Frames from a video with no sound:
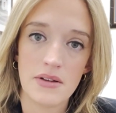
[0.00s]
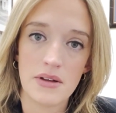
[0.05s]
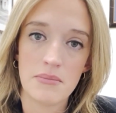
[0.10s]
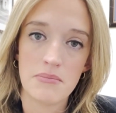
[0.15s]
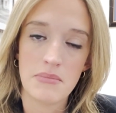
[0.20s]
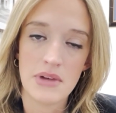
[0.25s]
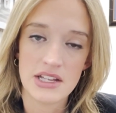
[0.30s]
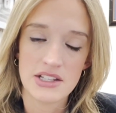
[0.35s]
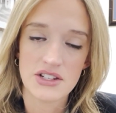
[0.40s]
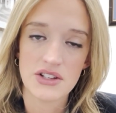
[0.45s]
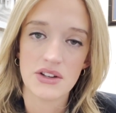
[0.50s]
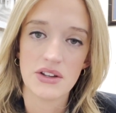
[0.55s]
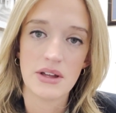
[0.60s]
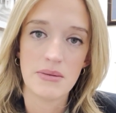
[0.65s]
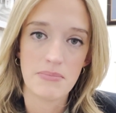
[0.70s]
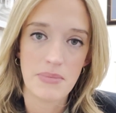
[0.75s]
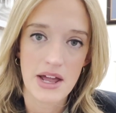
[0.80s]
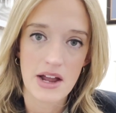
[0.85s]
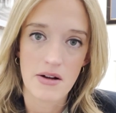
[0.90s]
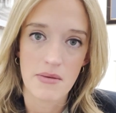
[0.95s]
mental
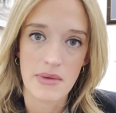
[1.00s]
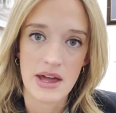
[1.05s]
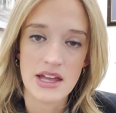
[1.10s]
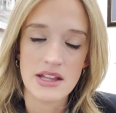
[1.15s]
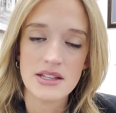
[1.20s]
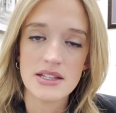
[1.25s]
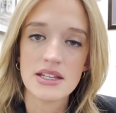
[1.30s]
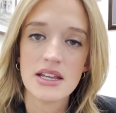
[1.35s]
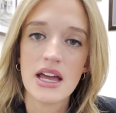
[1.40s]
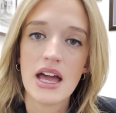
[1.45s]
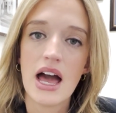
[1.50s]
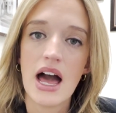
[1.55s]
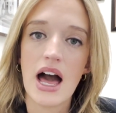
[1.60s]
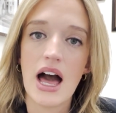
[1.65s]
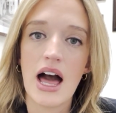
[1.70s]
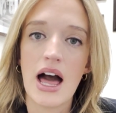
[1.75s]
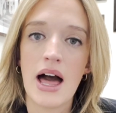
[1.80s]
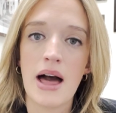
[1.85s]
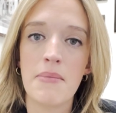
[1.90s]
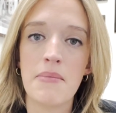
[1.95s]
impairment.
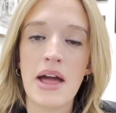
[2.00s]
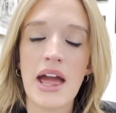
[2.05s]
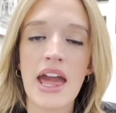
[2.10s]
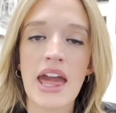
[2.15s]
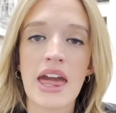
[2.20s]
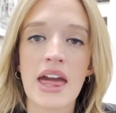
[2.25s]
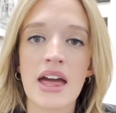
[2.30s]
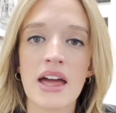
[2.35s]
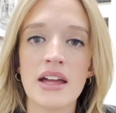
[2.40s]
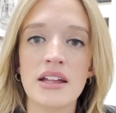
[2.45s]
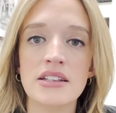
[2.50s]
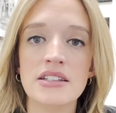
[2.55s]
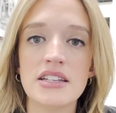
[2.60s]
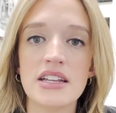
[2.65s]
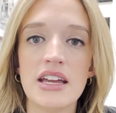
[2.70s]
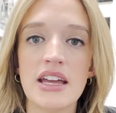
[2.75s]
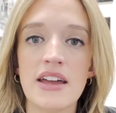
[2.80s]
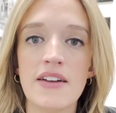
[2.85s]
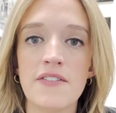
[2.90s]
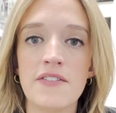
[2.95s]
And
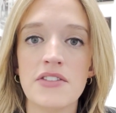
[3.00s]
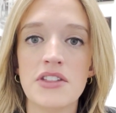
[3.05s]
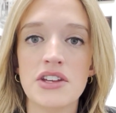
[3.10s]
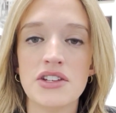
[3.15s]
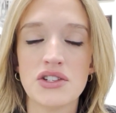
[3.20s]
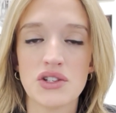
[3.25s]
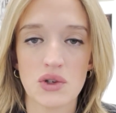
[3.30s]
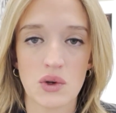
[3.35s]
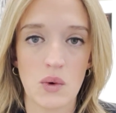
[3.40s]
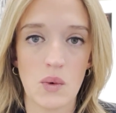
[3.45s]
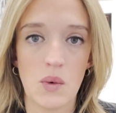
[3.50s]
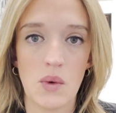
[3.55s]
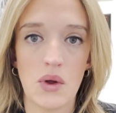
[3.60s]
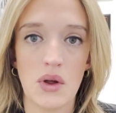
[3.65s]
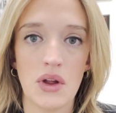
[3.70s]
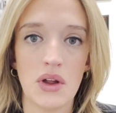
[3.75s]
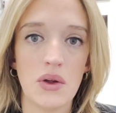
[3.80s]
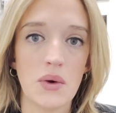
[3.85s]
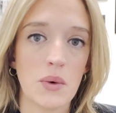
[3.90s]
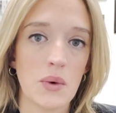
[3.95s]
if the
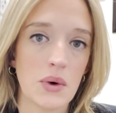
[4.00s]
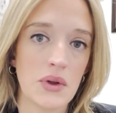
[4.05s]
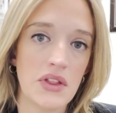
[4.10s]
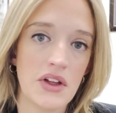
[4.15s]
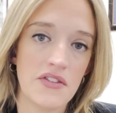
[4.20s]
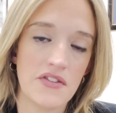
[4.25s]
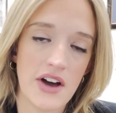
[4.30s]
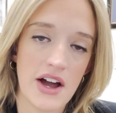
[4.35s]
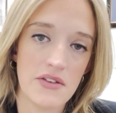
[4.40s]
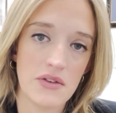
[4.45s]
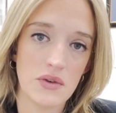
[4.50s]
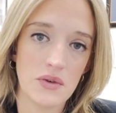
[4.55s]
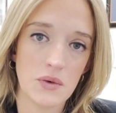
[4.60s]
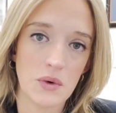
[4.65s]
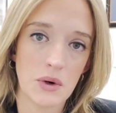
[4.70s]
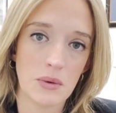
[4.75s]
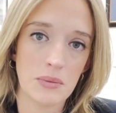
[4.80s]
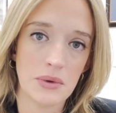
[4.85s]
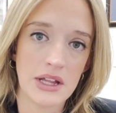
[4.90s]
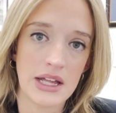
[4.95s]
school or the
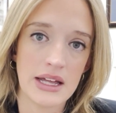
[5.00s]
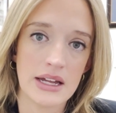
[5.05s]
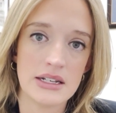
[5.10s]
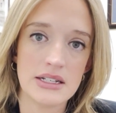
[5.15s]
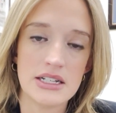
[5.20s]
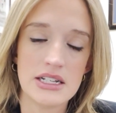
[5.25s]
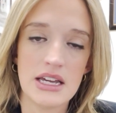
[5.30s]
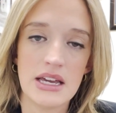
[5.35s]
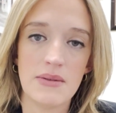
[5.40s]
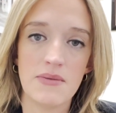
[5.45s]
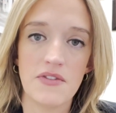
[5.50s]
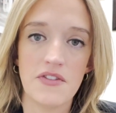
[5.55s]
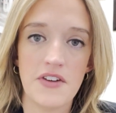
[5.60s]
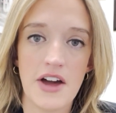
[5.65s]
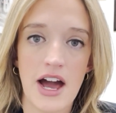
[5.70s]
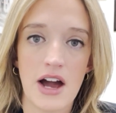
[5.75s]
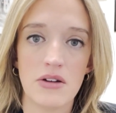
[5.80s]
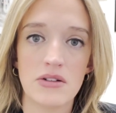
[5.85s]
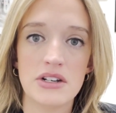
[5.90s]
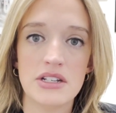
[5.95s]
504 plan team
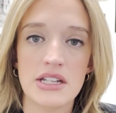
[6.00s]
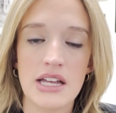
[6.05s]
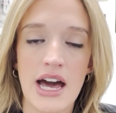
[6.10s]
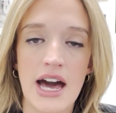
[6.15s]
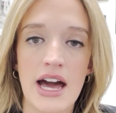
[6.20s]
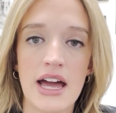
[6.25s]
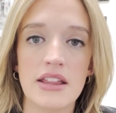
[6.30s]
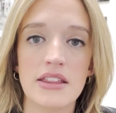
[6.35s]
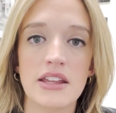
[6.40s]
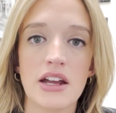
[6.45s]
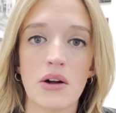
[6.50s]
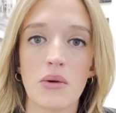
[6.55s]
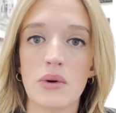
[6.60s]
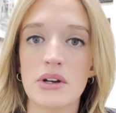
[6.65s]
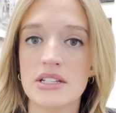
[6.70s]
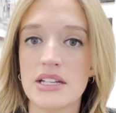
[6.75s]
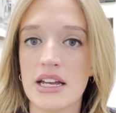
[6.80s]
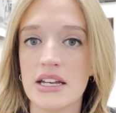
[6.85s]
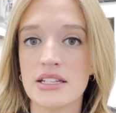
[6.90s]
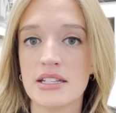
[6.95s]
found that there
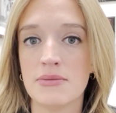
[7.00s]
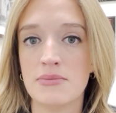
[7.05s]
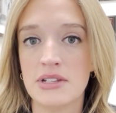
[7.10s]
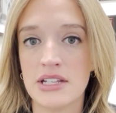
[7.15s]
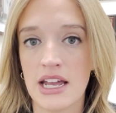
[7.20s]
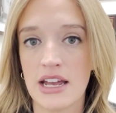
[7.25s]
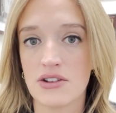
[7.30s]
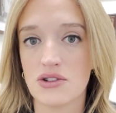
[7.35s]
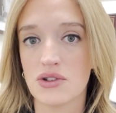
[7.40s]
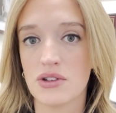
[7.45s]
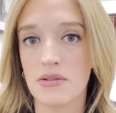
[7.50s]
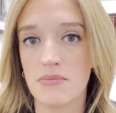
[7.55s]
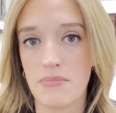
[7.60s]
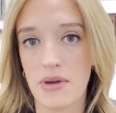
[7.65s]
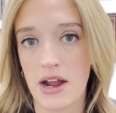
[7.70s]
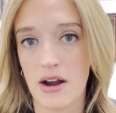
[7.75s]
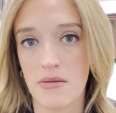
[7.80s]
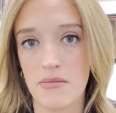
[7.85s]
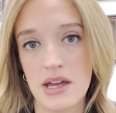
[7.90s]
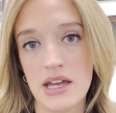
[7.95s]
was a substantial
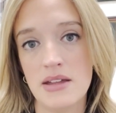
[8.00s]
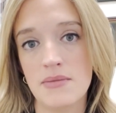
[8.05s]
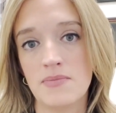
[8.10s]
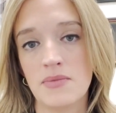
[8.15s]
impairment,